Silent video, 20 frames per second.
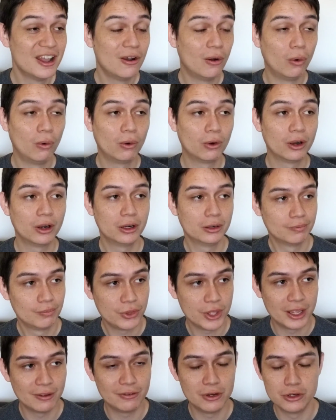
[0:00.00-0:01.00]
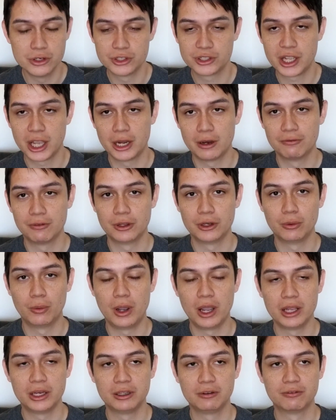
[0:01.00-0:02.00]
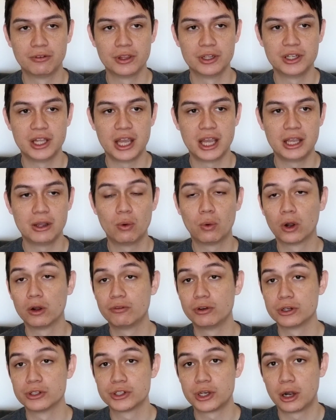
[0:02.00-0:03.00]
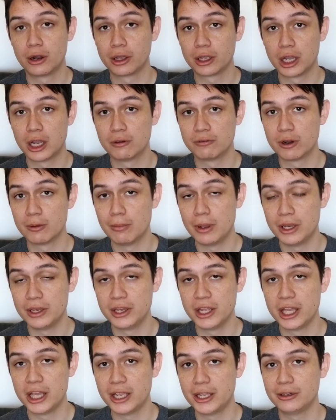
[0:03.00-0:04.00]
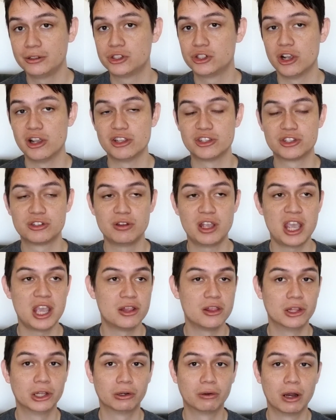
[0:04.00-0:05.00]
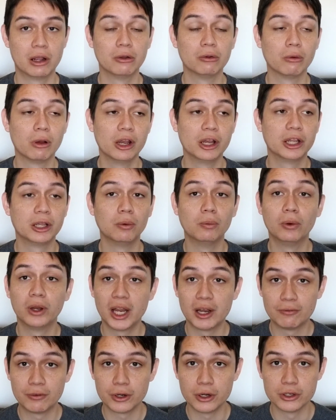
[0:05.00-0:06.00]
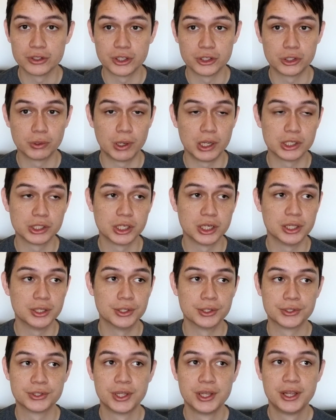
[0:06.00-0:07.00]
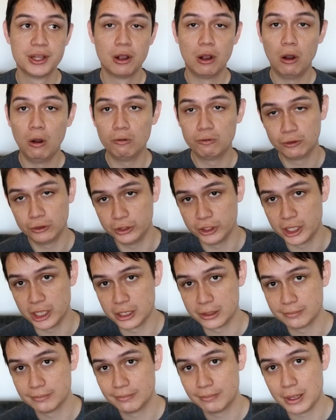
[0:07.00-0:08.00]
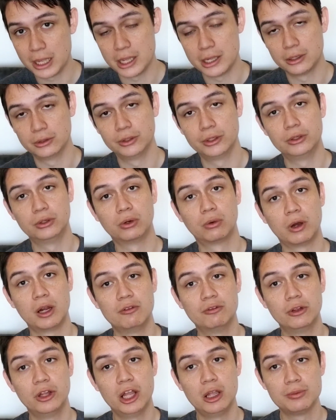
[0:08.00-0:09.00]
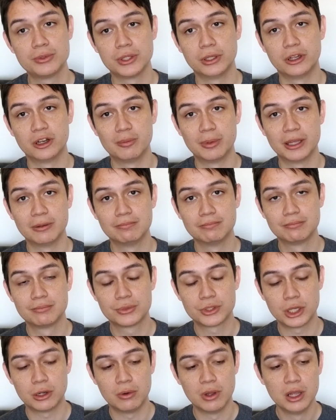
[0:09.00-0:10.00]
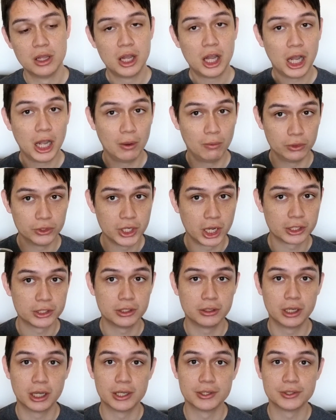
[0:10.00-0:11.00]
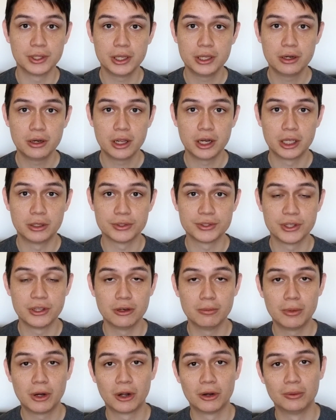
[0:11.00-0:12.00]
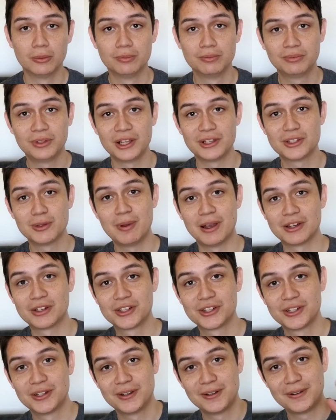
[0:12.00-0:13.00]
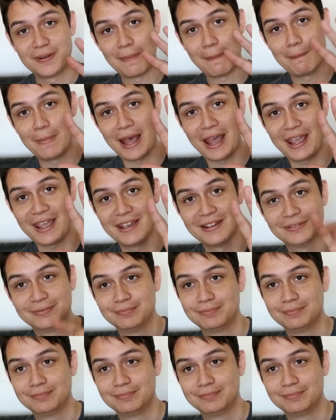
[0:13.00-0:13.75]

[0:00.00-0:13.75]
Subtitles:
or if you're just kind of unwinding for the day, or if you're starting off your Monday just hitting the ground running, whatever your situation is, hopefully being a little grateful helps a little bit. So I will talk to you guys later, and I'll see you tomorrow. Thanks so much. Bye.